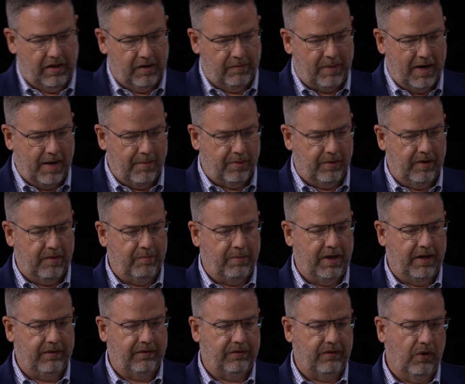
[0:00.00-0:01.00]
the paper and
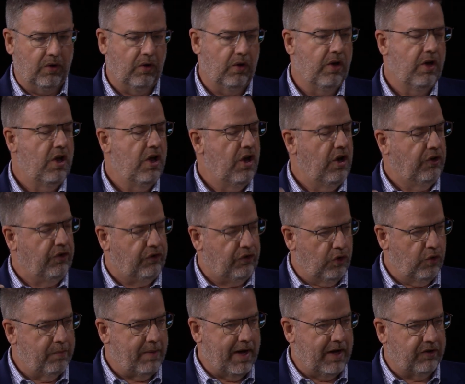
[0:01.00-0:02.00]
pencil,
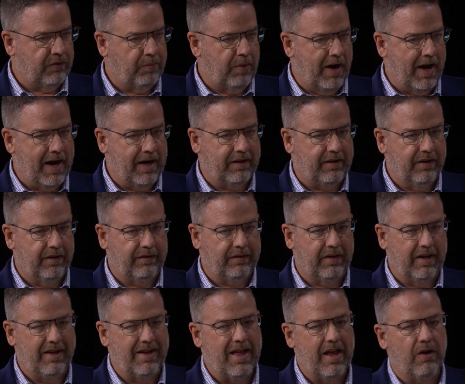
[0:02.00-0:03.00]
do best practice,
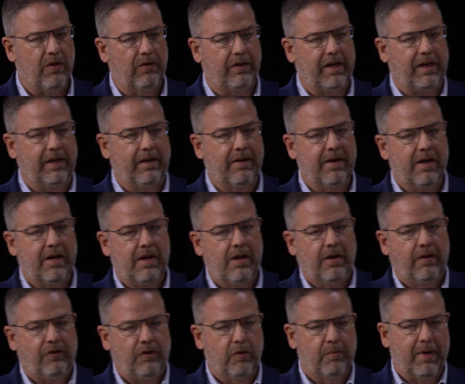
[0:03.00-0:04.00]
and not only
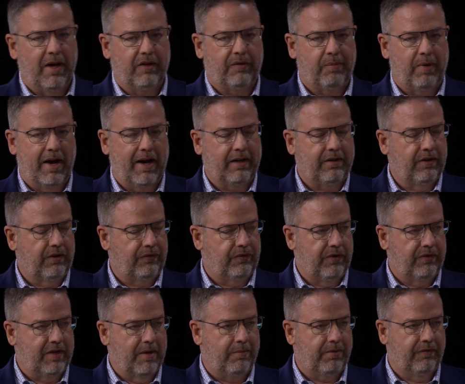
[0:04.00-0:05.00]
do best practice for
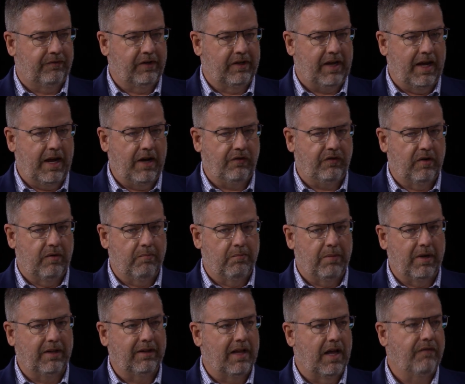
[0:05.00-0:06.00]
simplification,
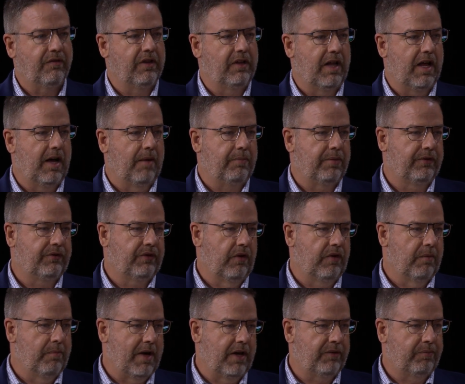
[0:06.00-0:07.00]
but level up. So
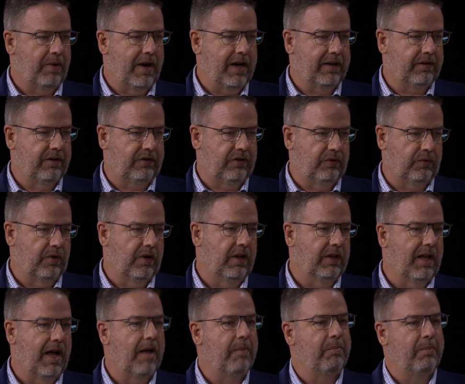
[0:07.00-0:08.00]
the best practices were a
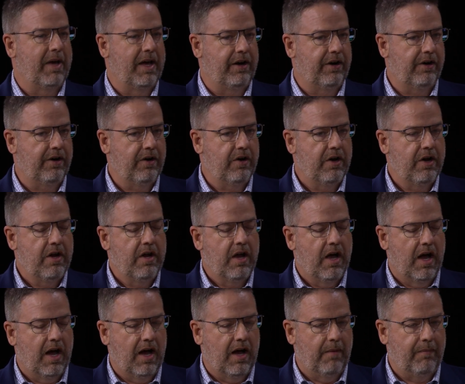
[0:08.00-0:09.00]
lot better
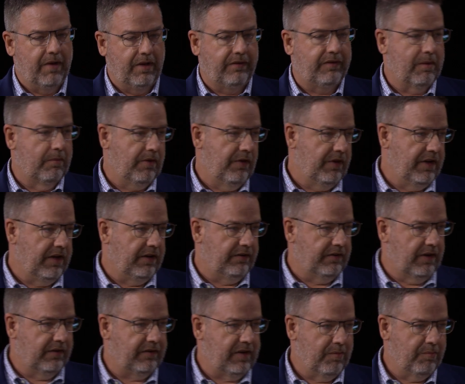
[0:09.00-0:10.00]
than some of the
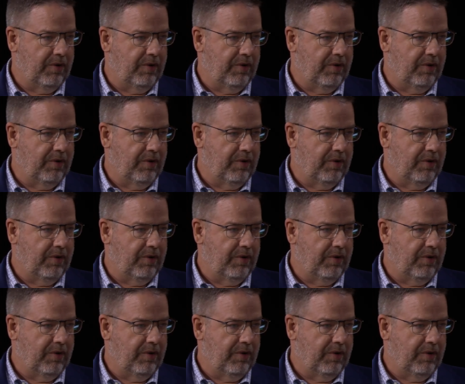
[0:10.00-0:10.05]
existing